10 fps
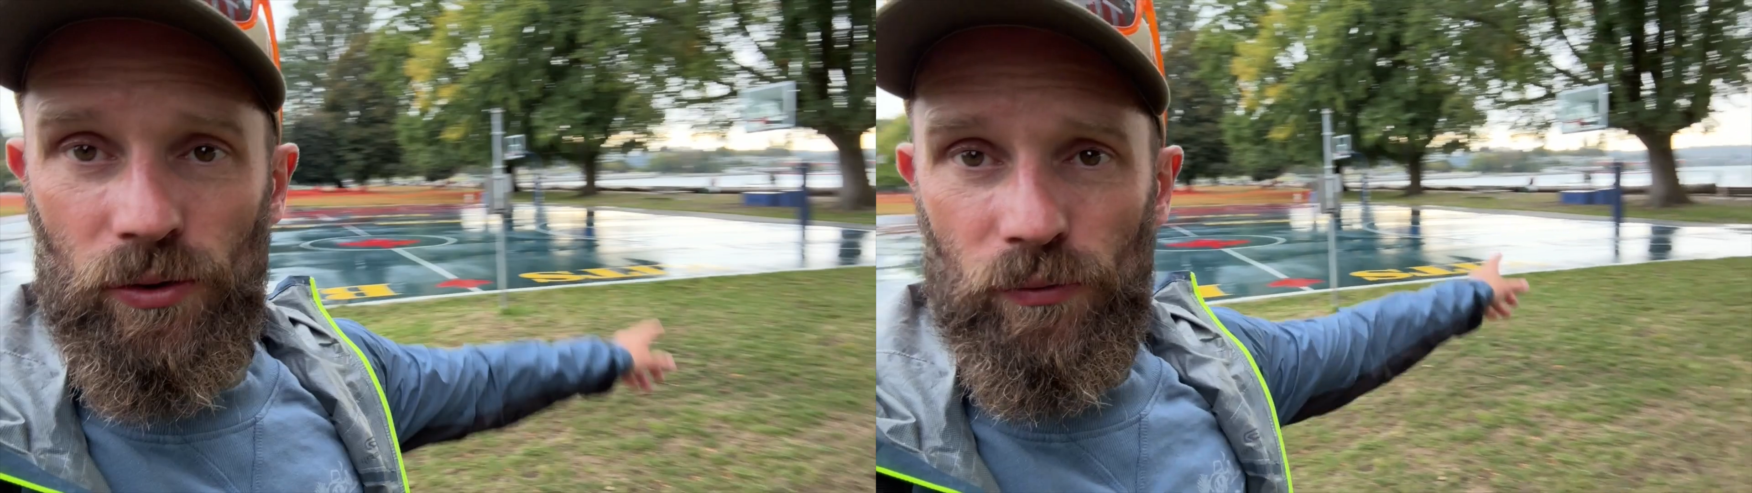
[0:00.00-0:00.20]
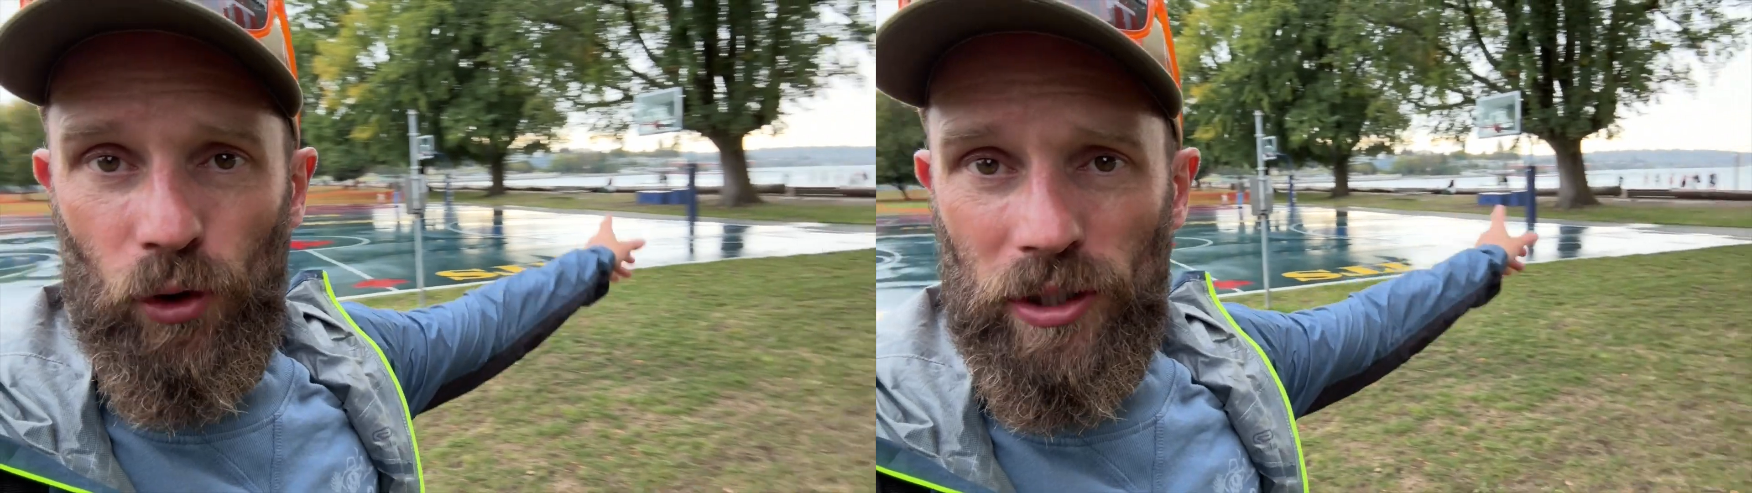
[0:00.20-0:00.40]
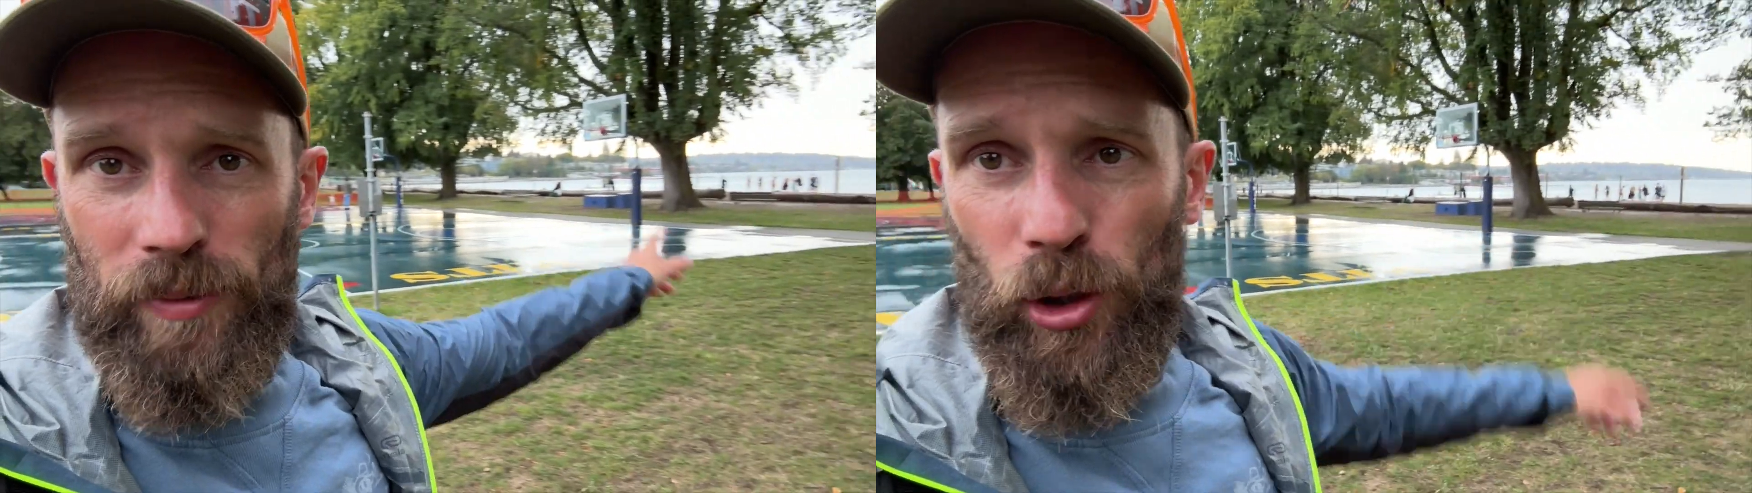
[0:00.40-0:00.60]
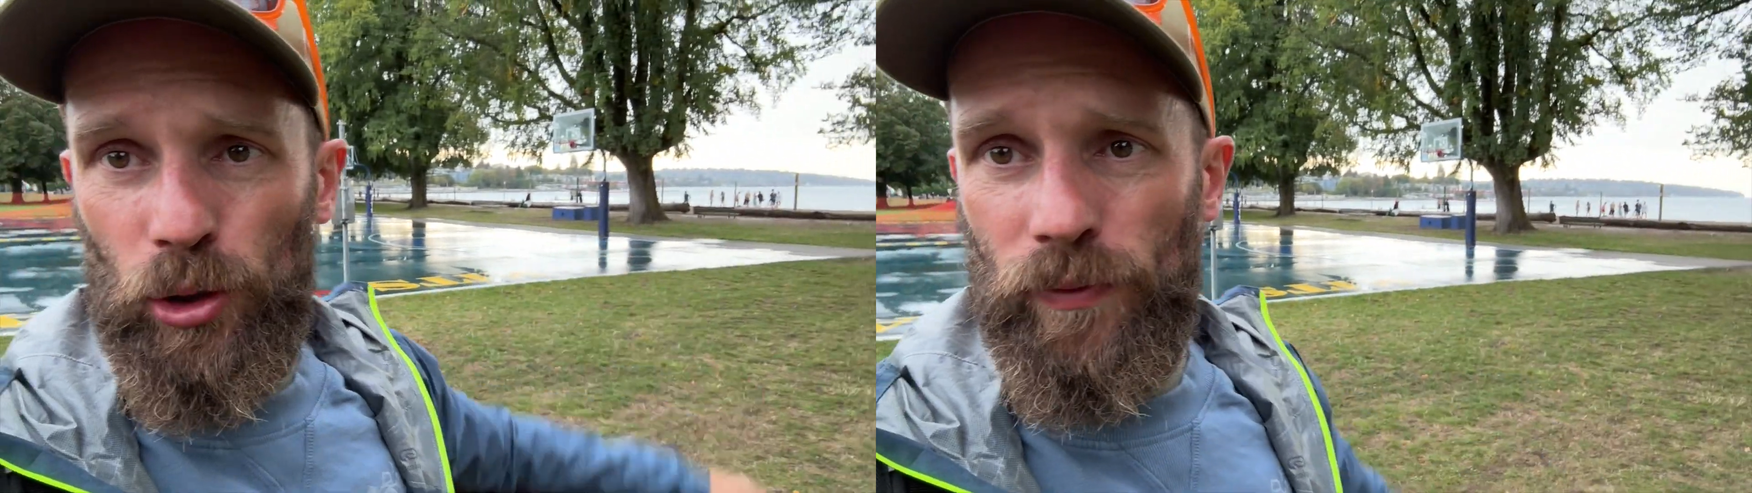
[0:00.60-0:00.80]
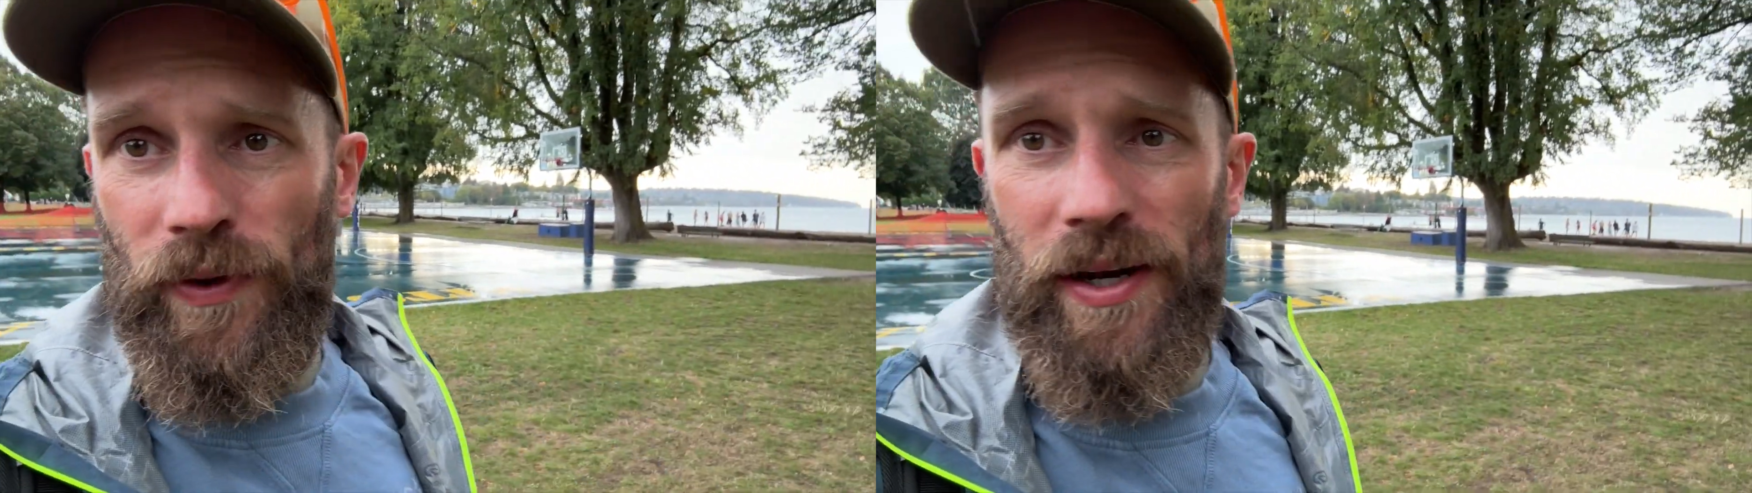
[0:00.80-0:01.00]
volleyball
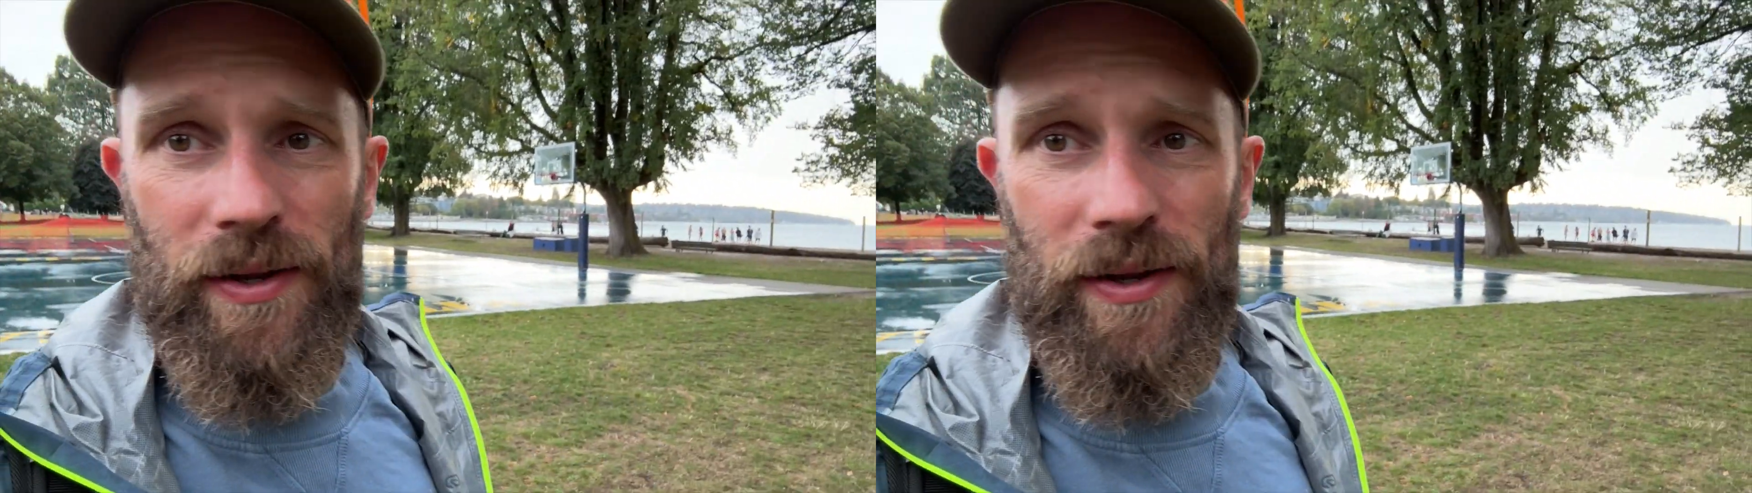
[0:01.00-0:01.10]
over there.